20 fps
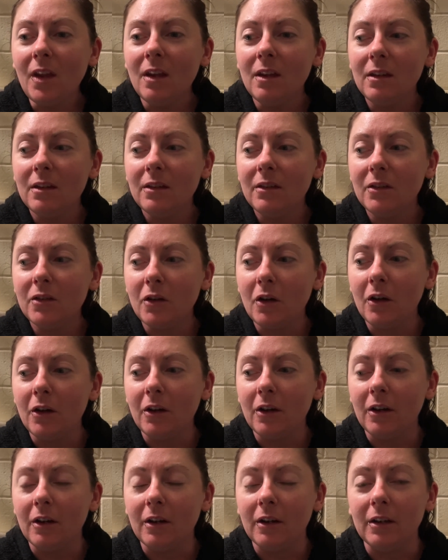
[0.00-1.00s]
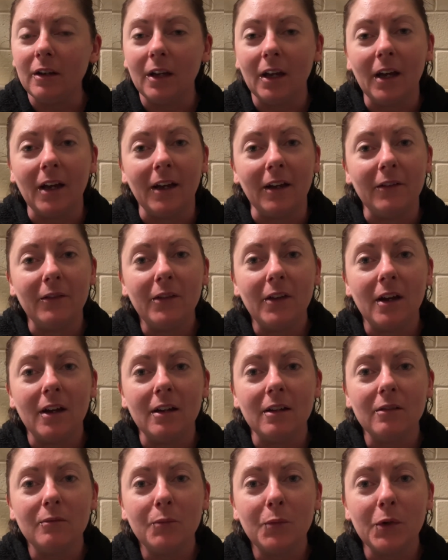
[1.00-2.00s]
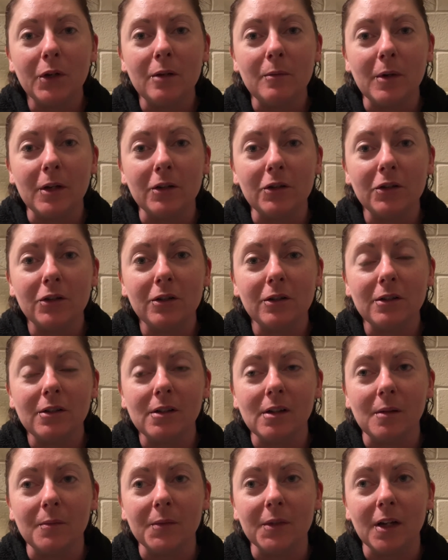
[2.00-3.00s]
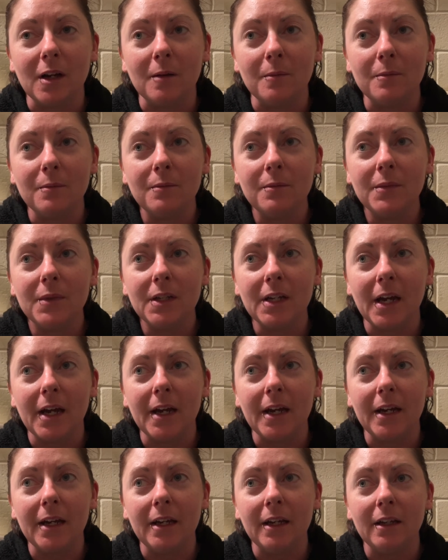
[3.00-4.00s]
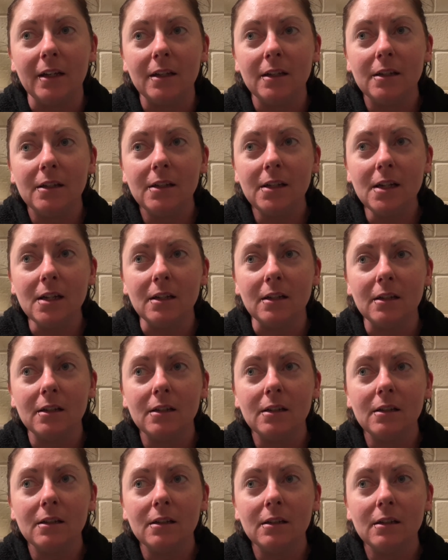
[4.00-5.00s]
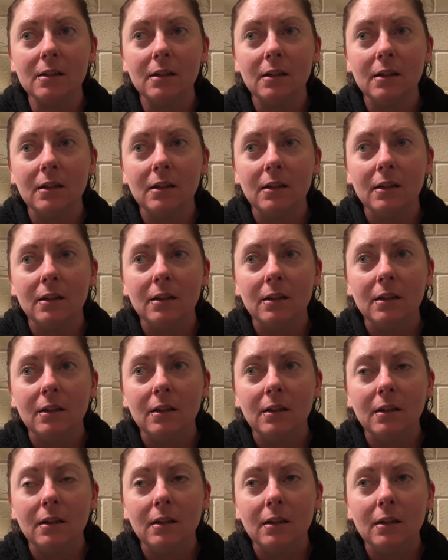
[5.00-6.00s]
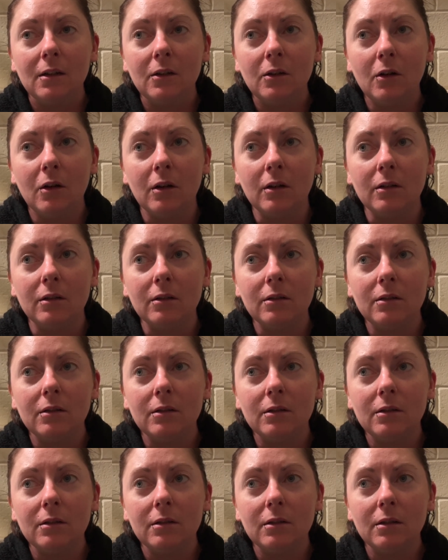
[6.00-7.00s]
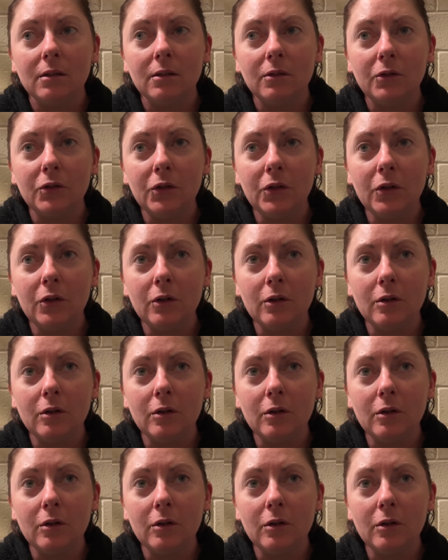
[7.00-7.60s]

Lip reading: So yeah, that pretty much sums up day 6. Not too